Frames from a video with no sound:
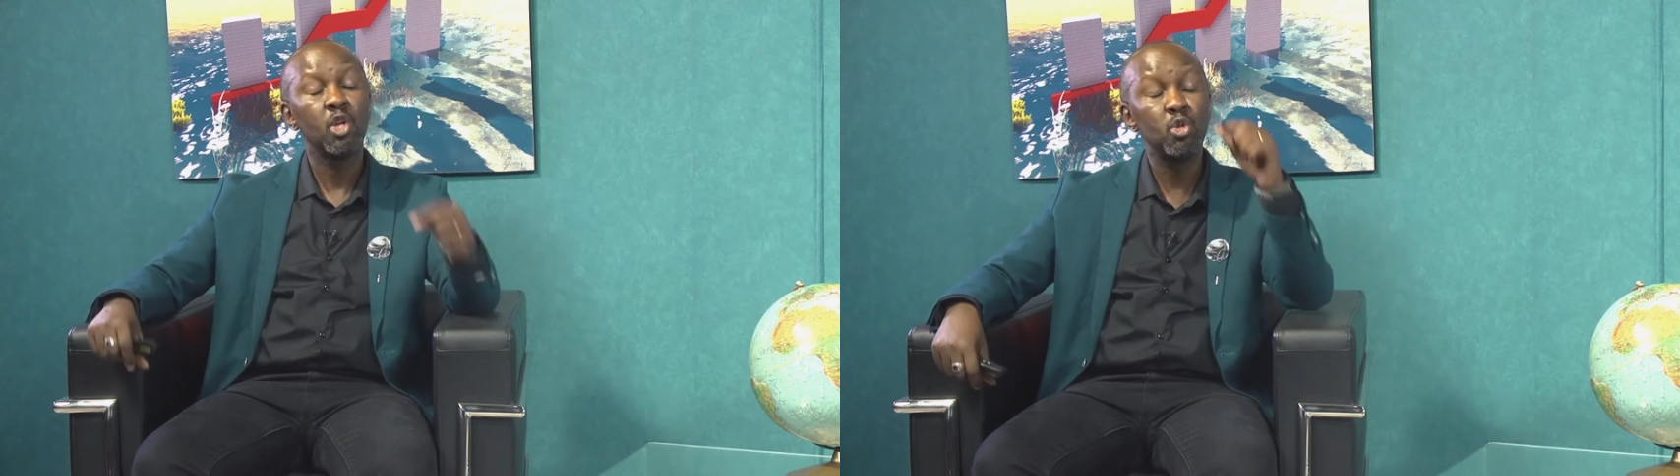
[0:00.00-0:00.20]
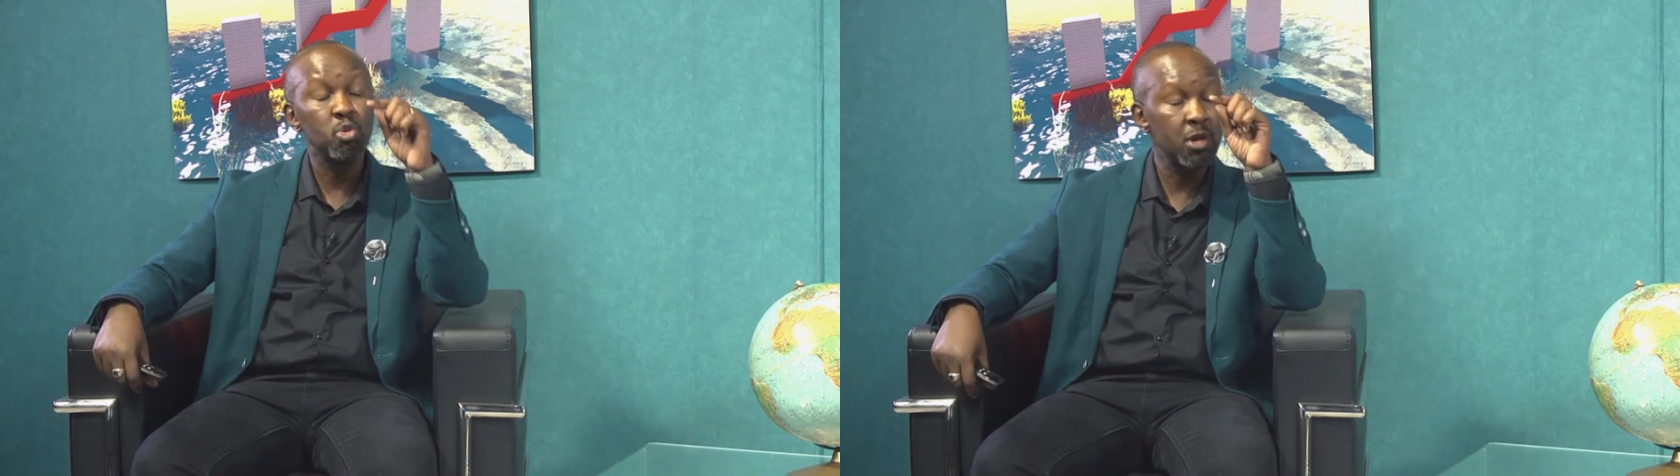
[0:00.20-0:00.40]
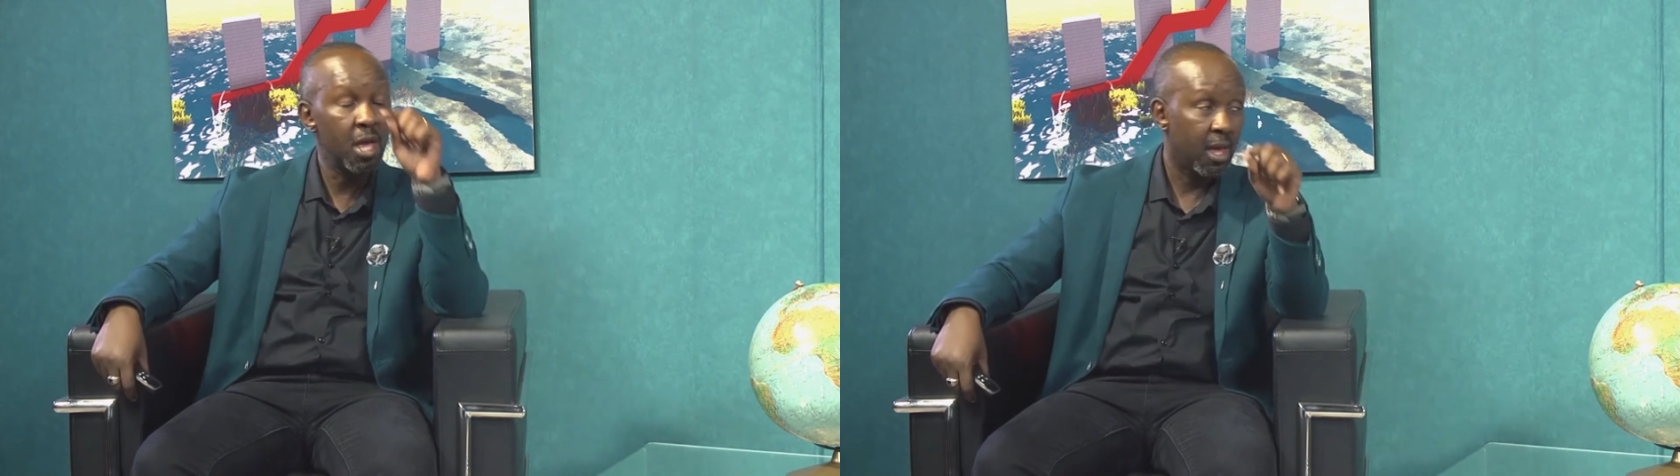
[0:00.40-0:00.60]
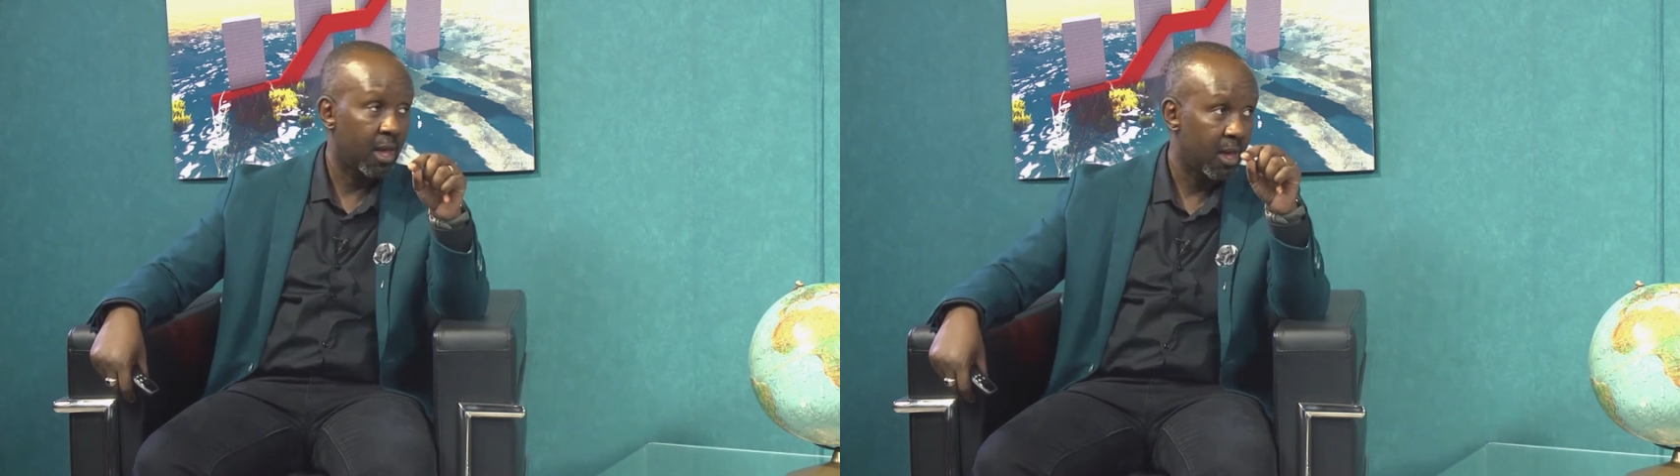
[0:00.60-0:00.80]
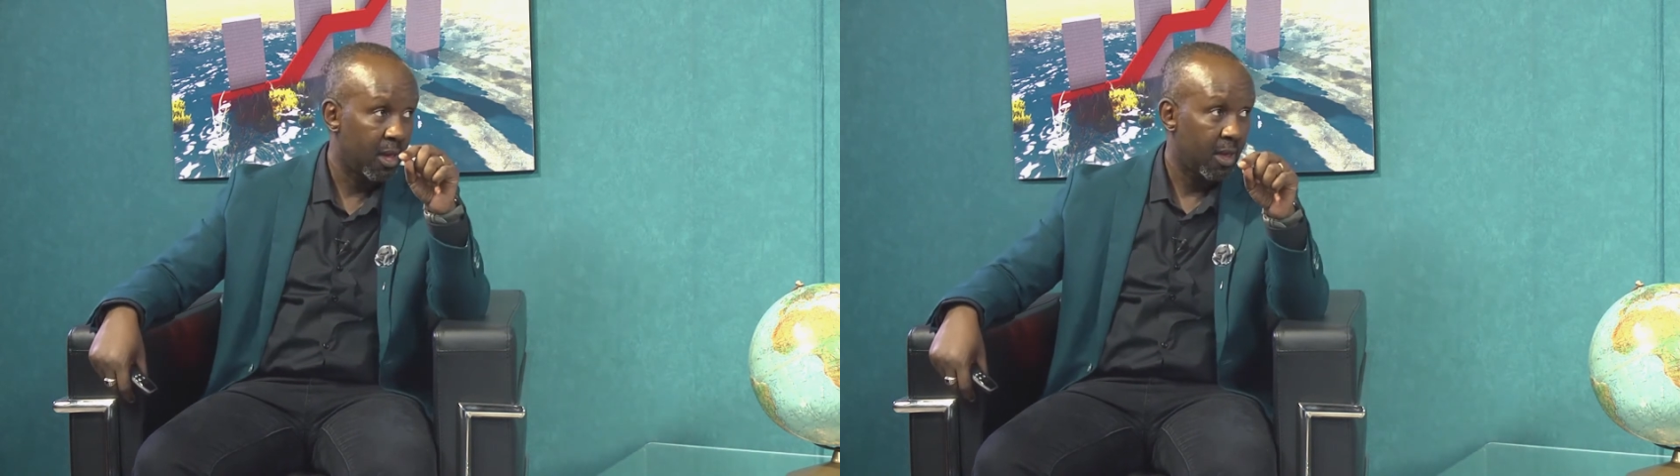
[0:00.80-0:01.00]
Today,
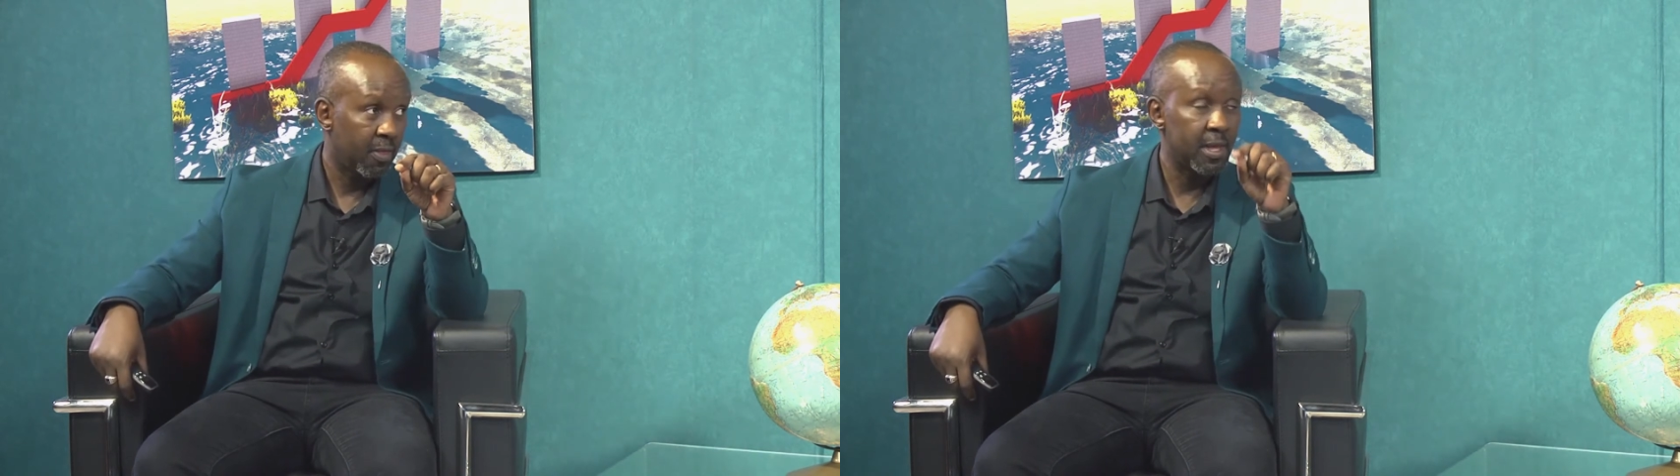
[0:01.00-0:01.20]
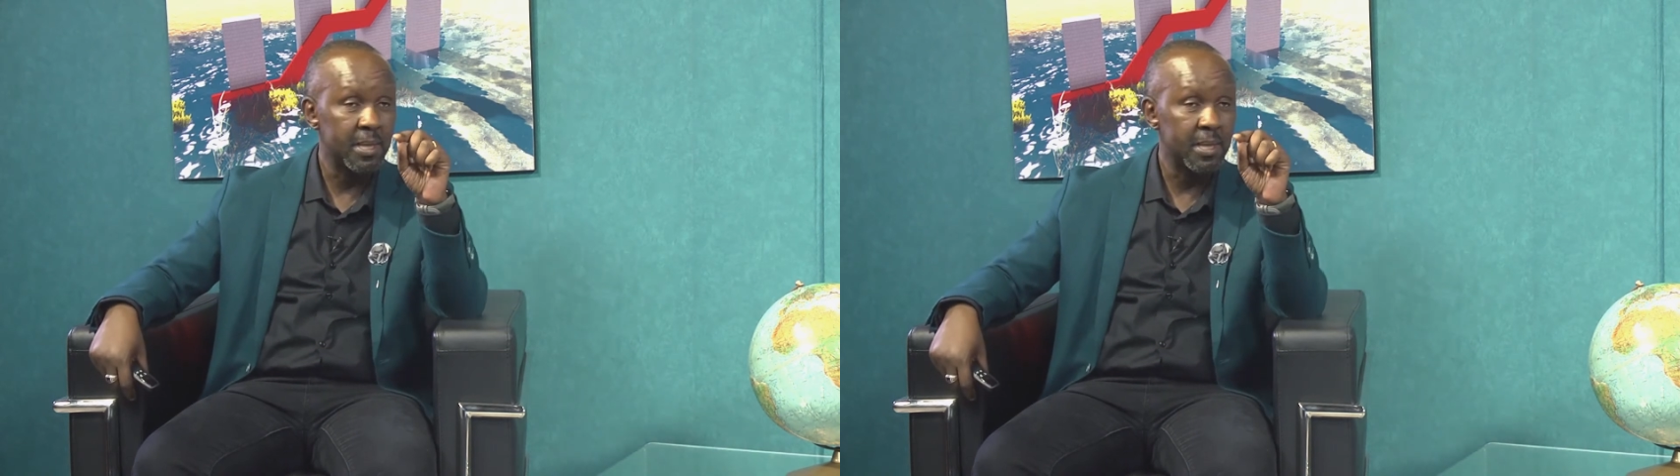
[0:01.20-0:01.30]
they